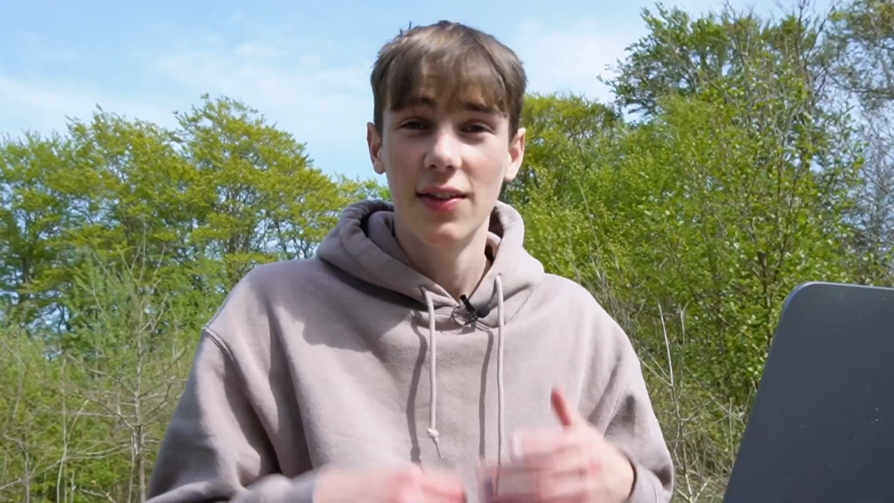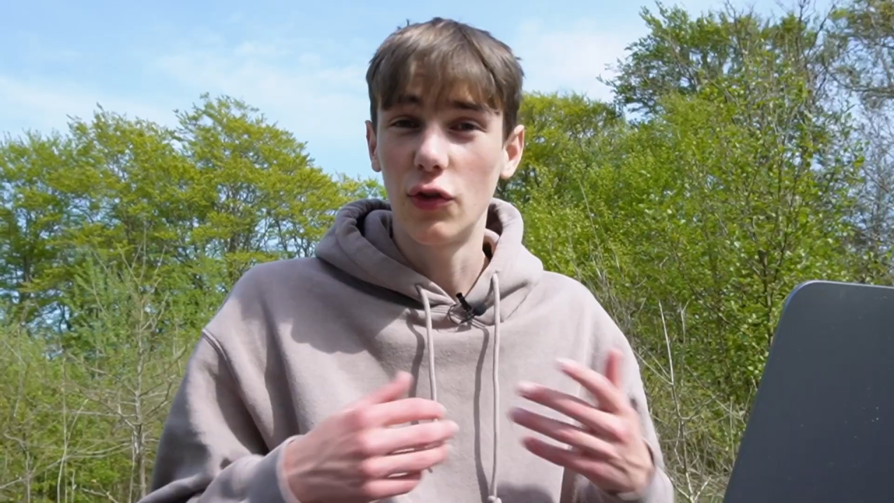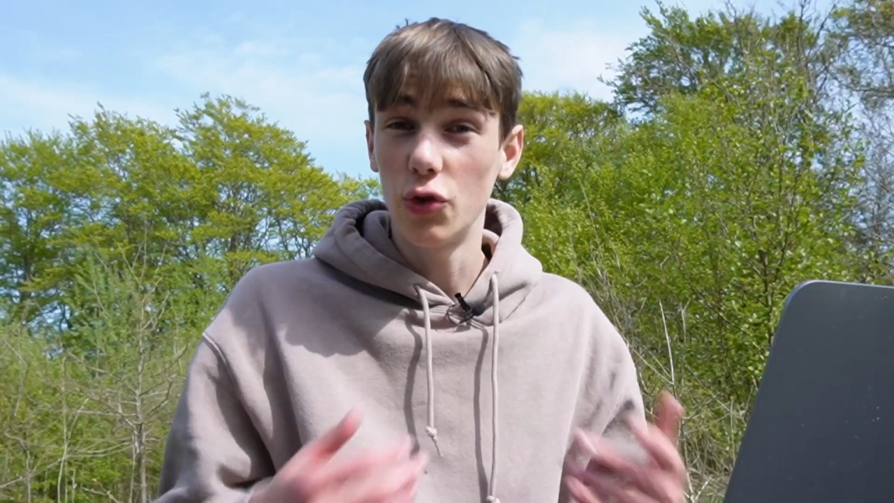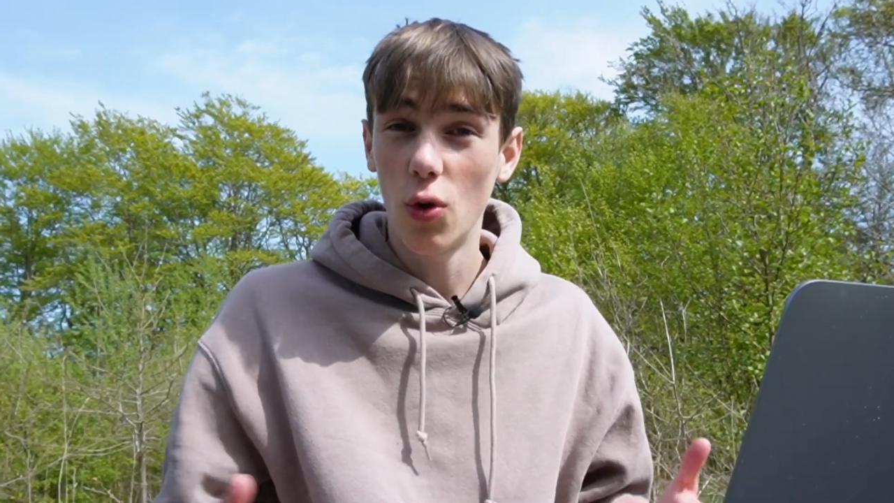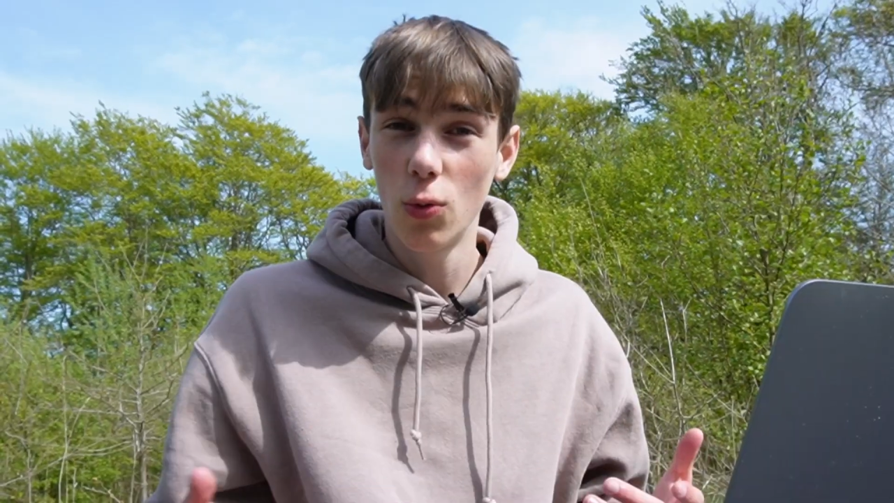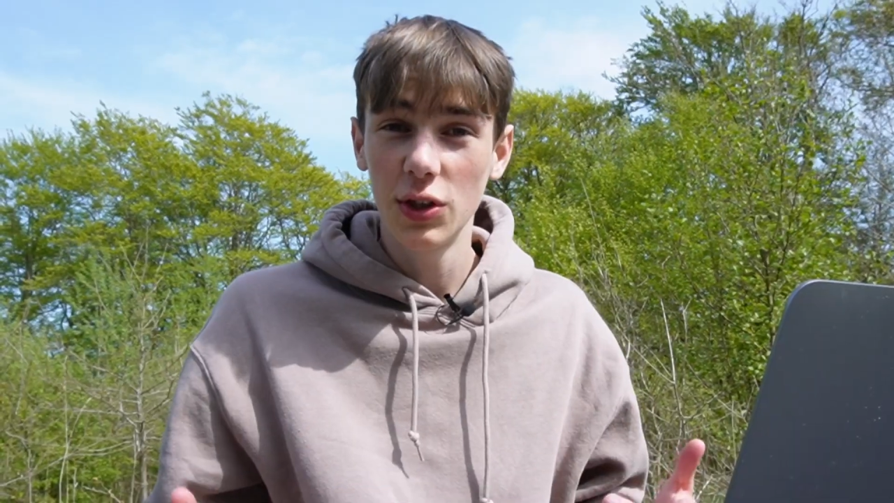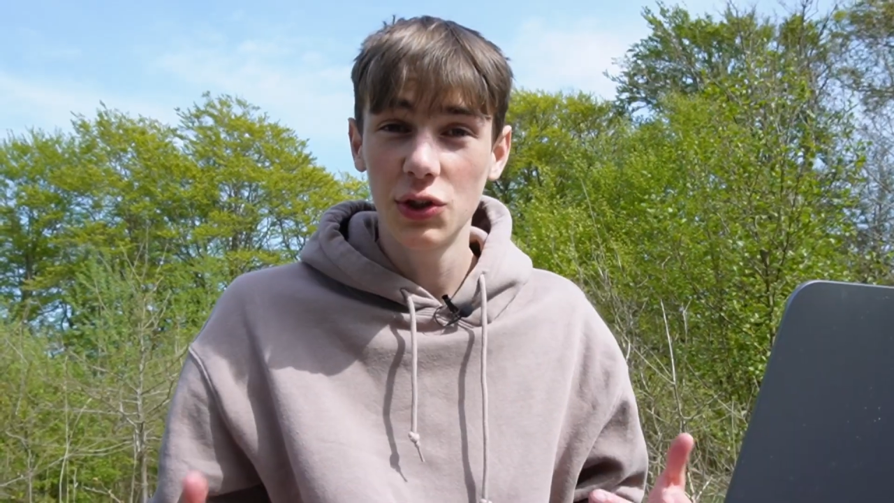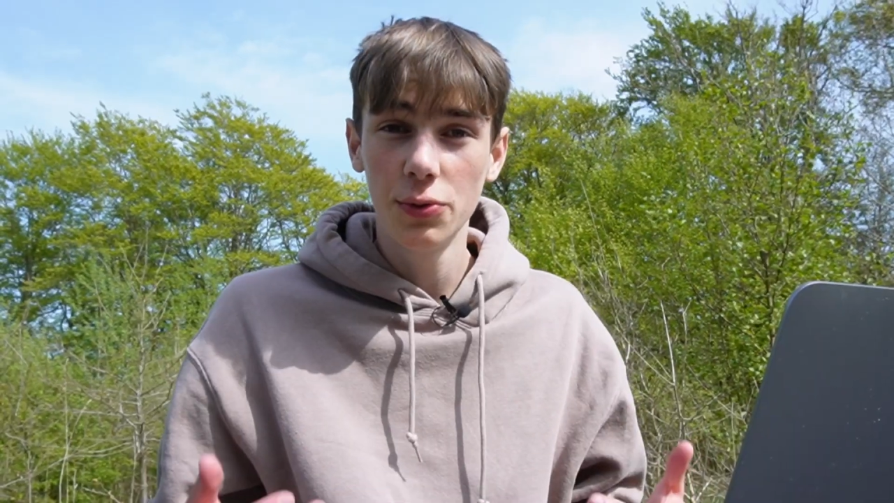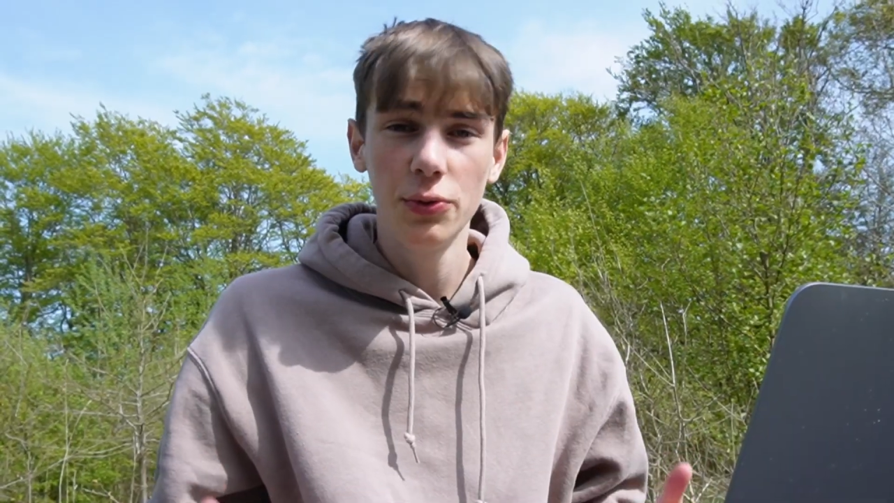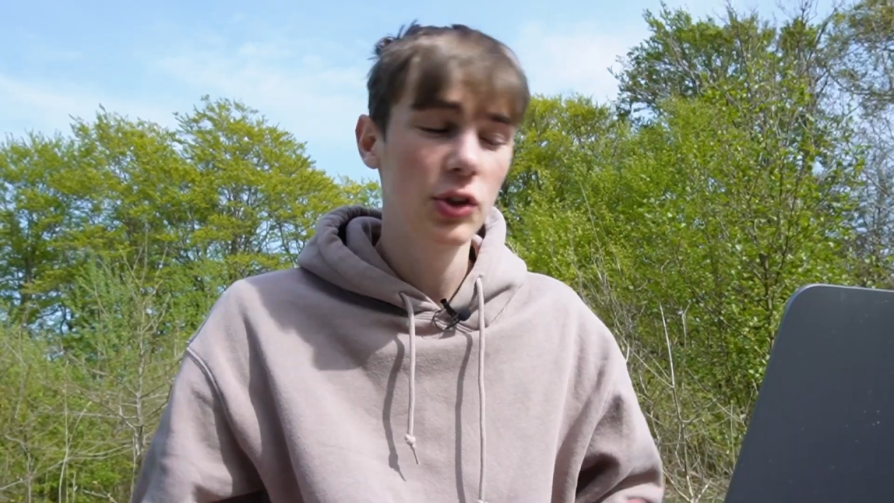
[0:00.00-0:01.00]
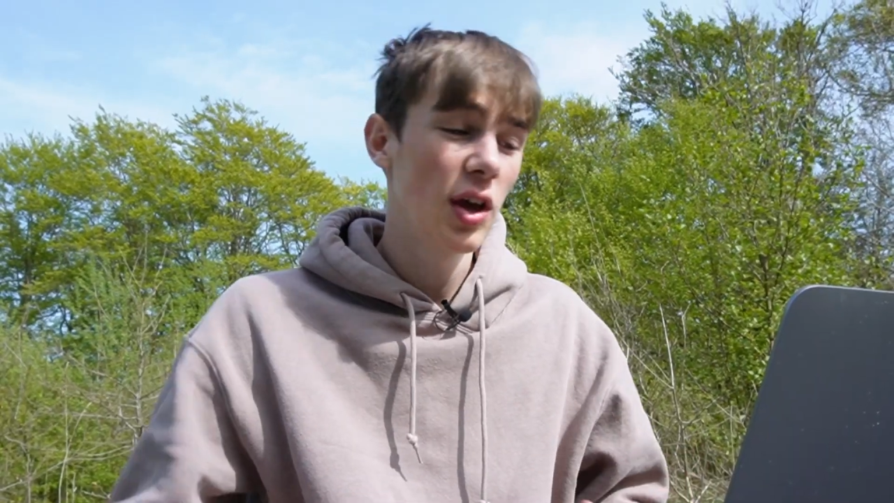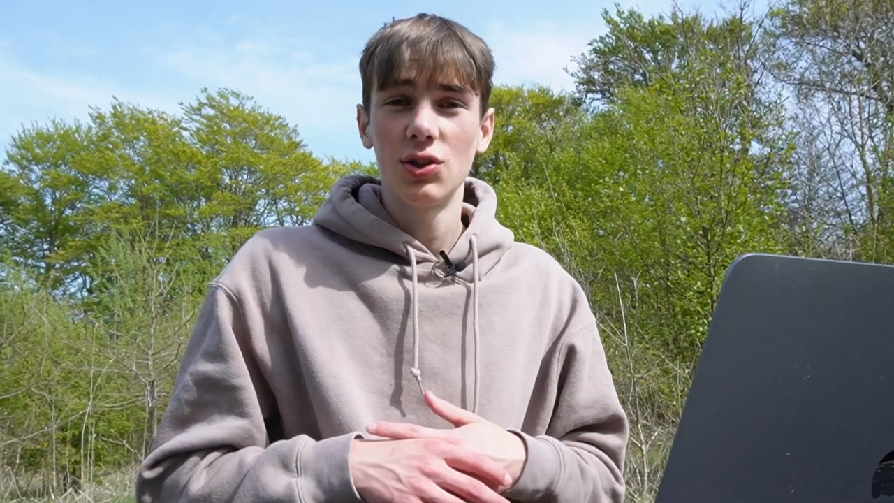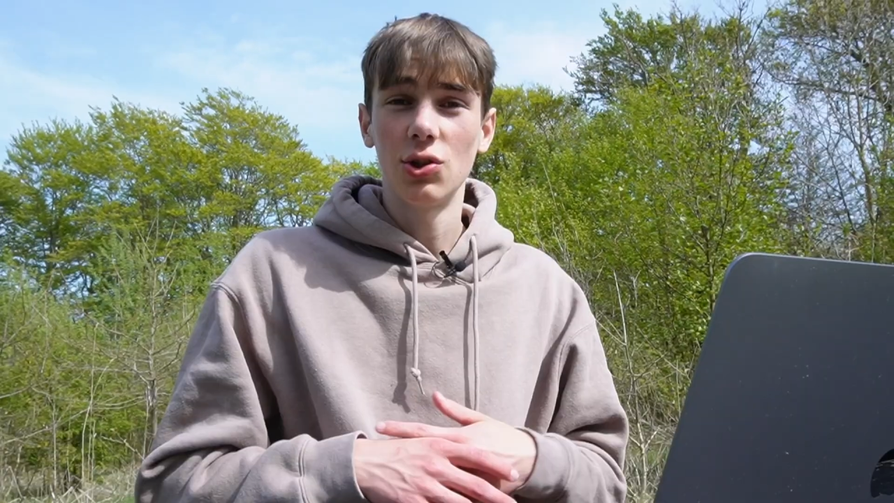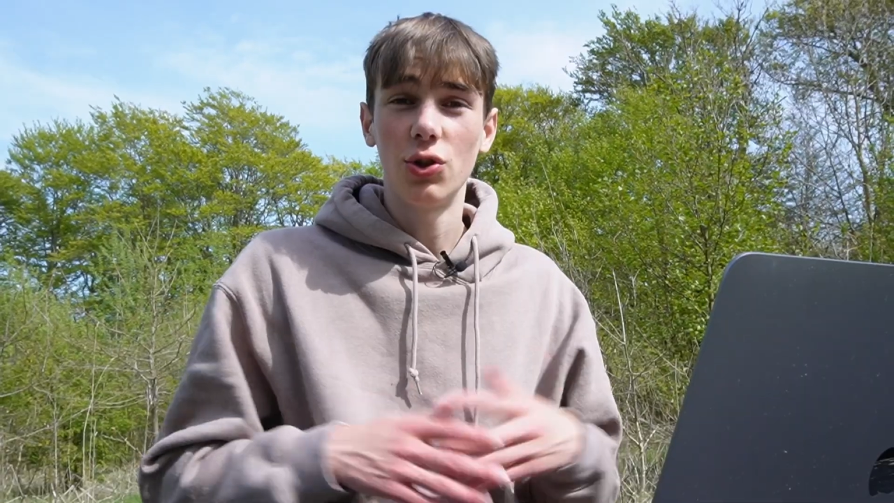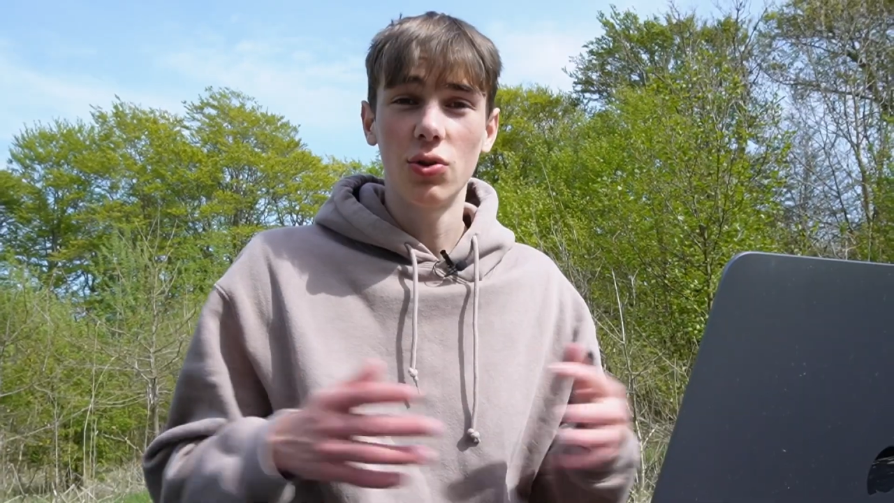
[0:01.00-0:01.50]
that you always use,
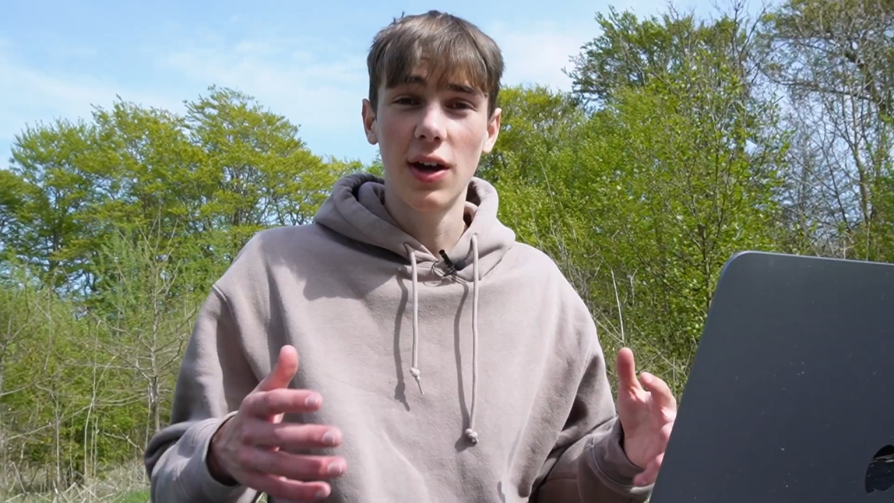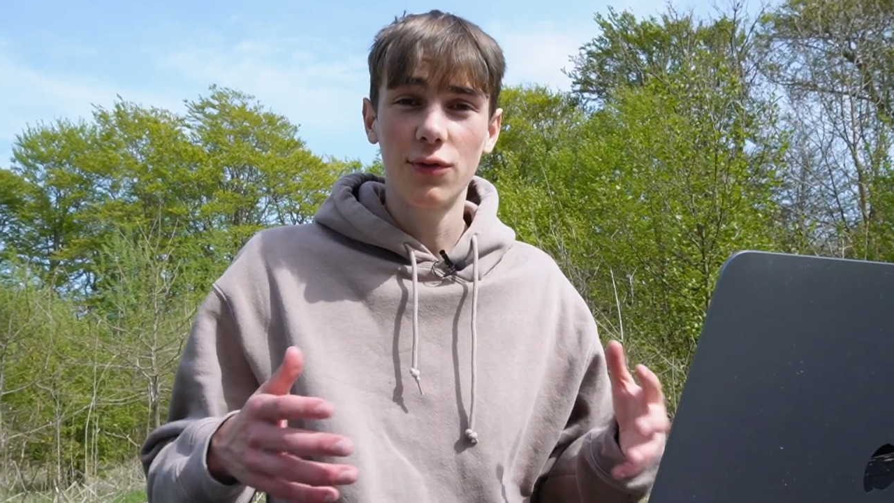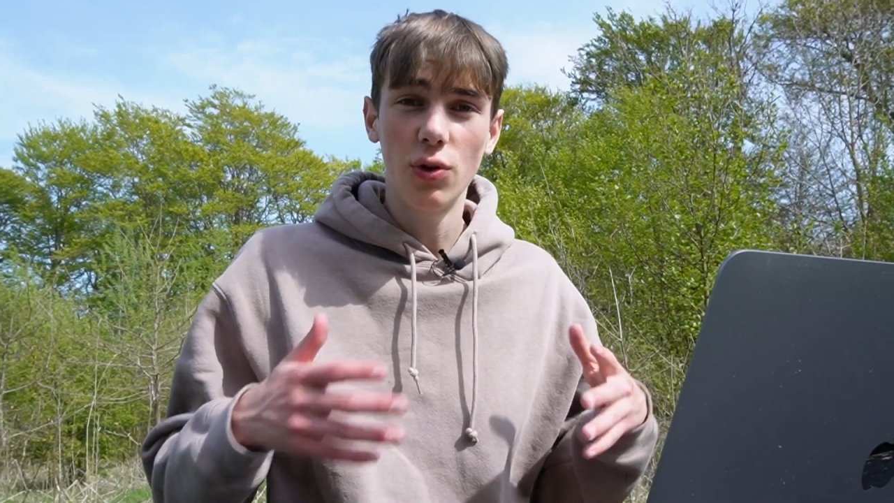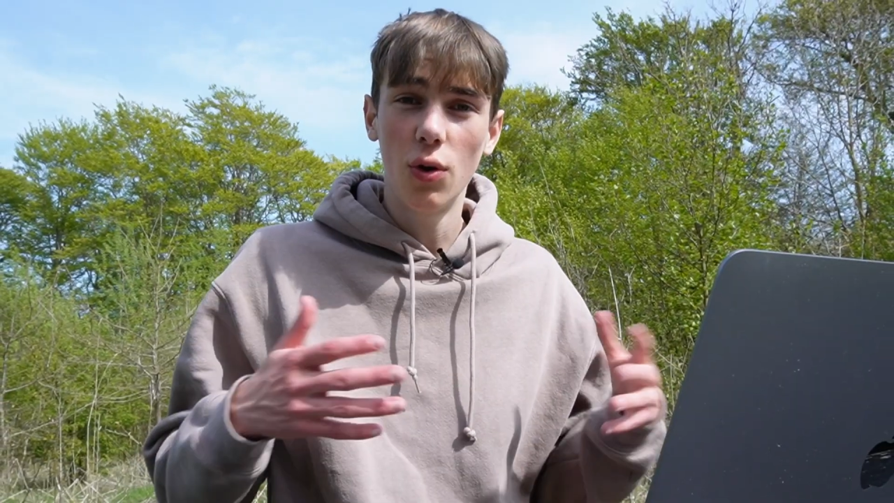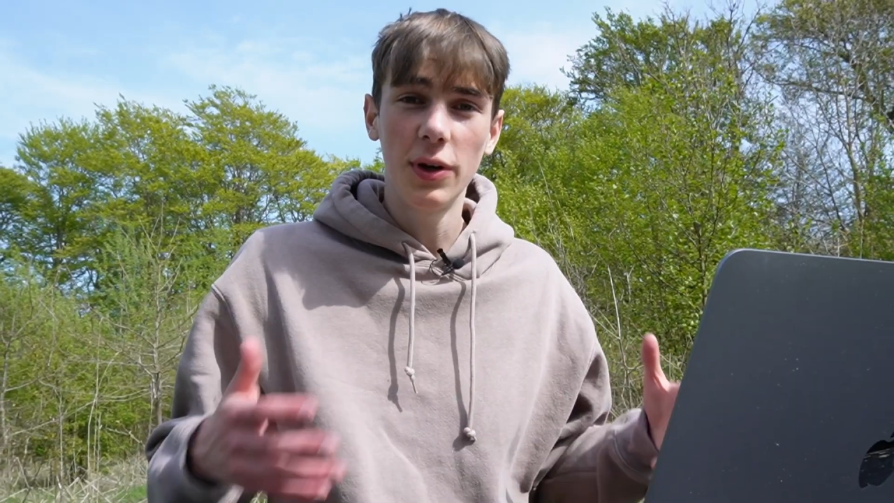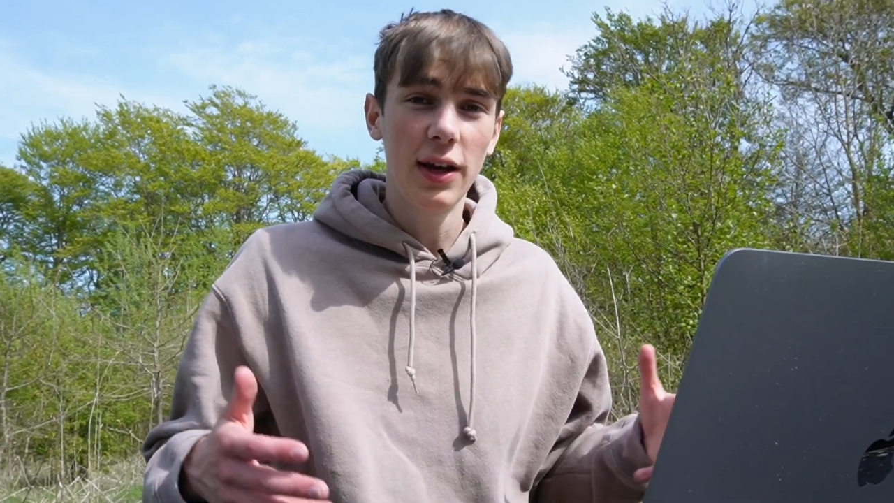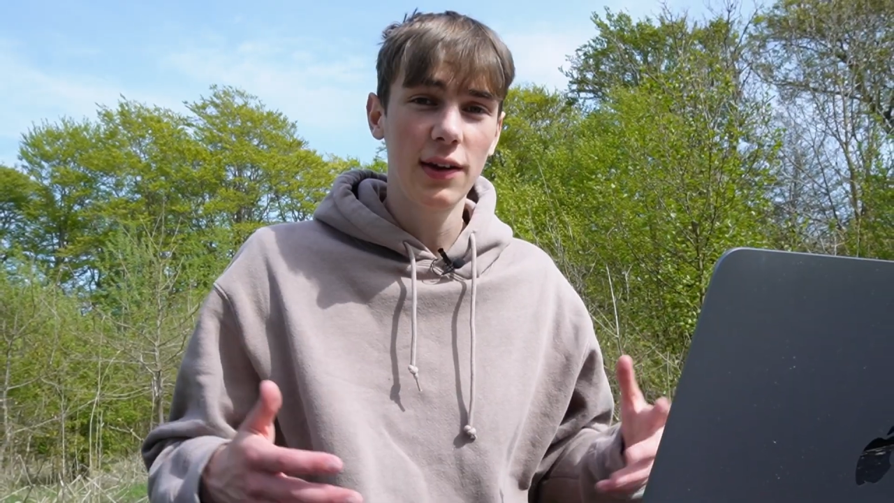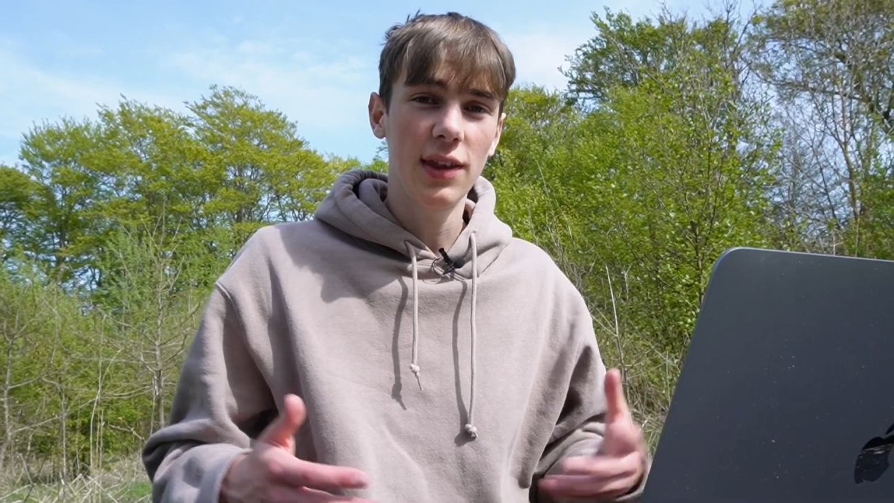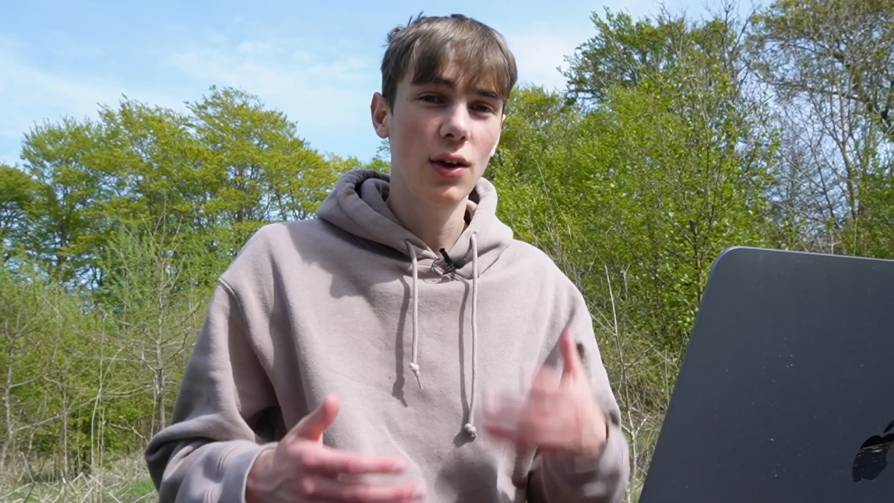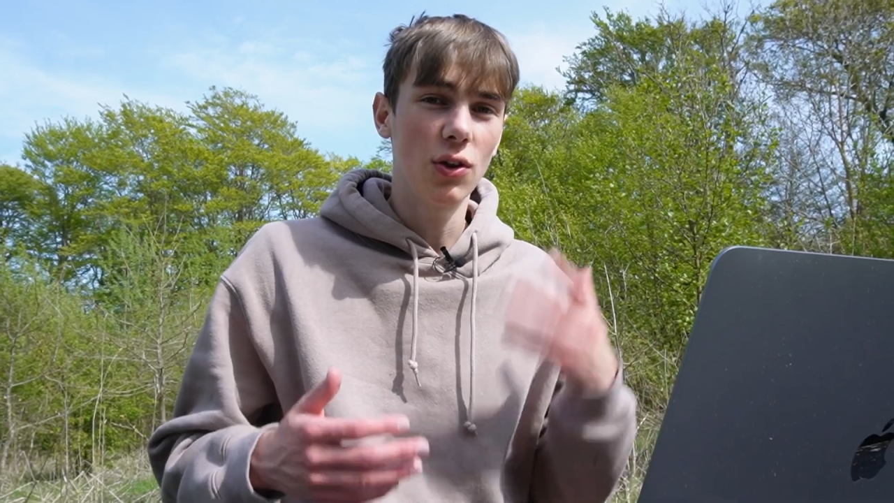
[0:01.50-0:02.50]
so you don't have to open anything